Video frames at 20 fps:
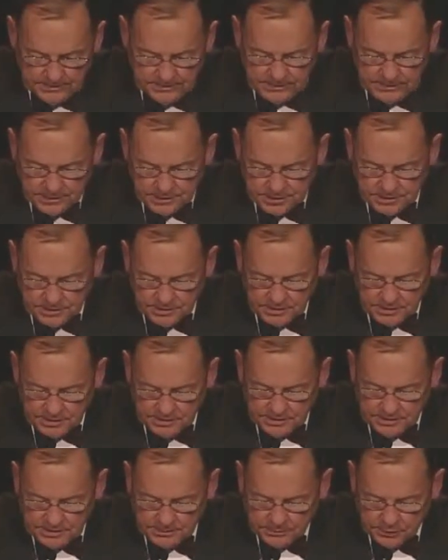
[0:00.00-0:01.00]
Additionally,
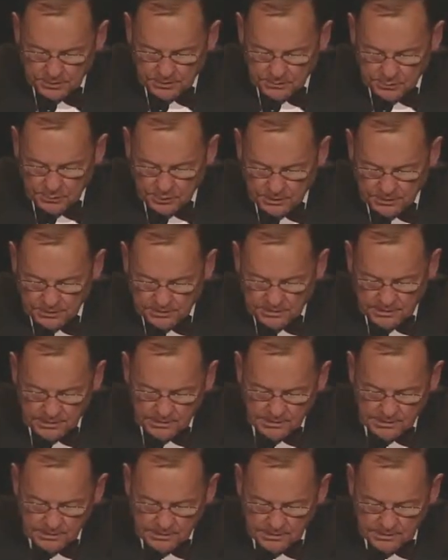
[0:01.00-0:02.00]
he put more than
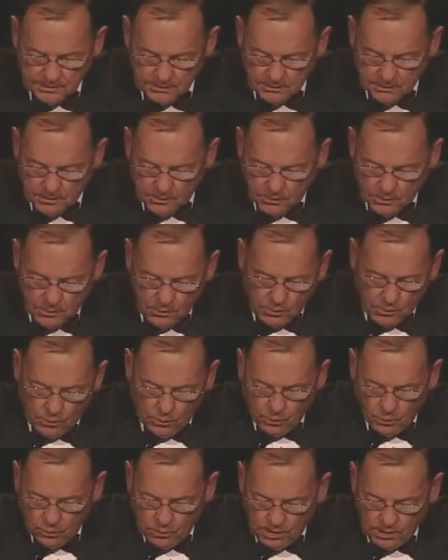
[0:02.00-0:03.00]

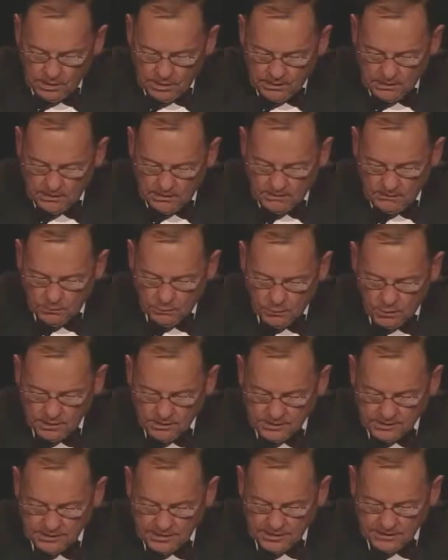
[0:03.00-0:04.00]
uh,
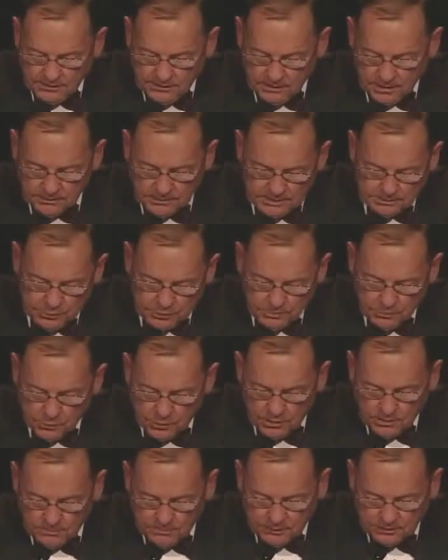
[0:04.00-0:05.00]
1, 000, uh, he put
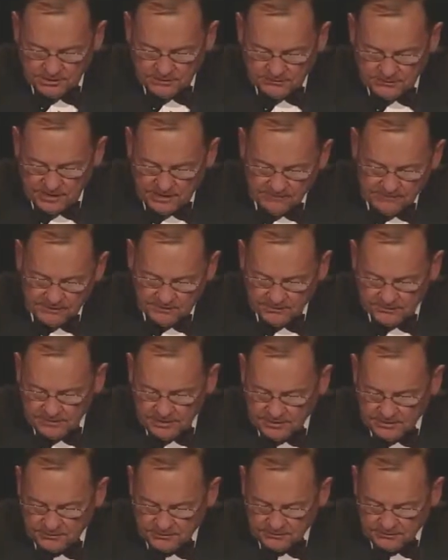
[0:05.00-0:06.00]
more police officers
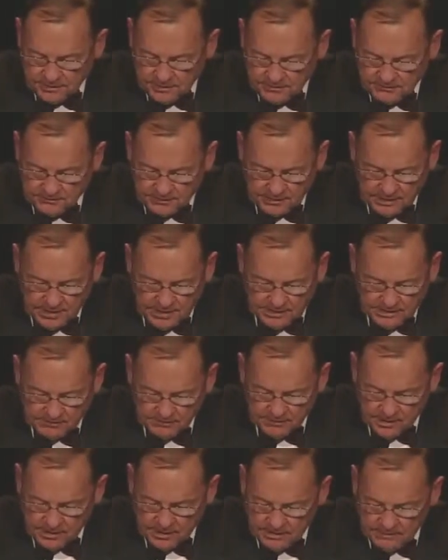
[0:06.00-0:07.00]
on the streets in high
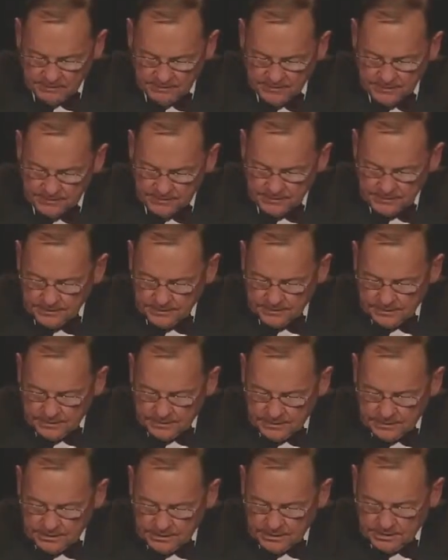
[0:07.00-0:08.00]
crime
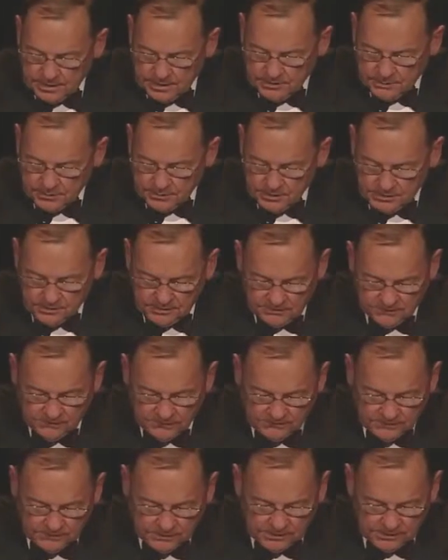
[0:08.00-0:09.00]
neighborhoods,
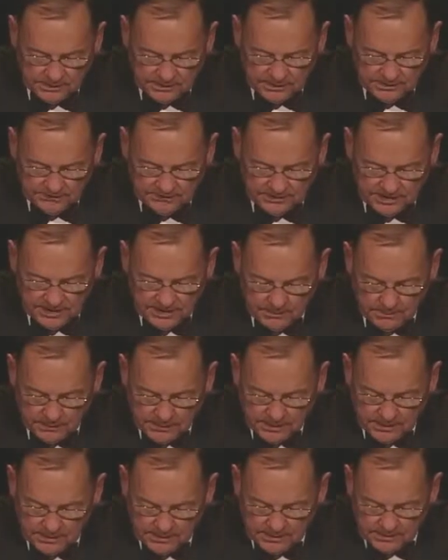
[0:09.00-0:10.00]
fulfilling his
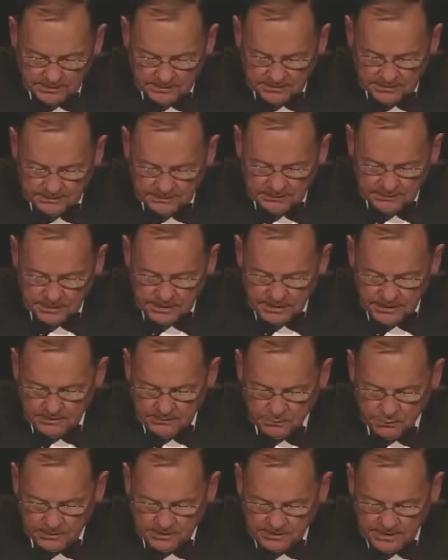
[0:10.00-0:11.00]
campaign to
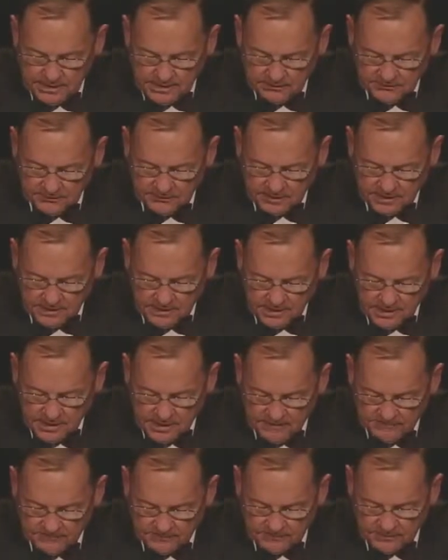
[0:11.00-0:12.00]
add 1,000
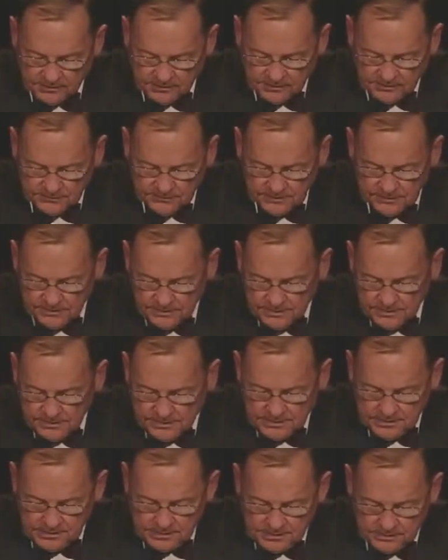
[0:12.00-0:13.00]
officers
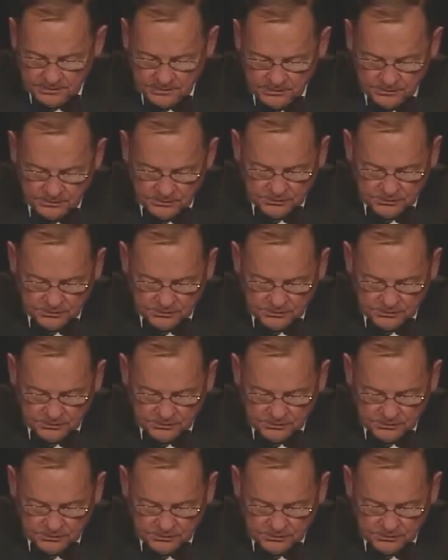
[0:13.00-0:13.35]
to the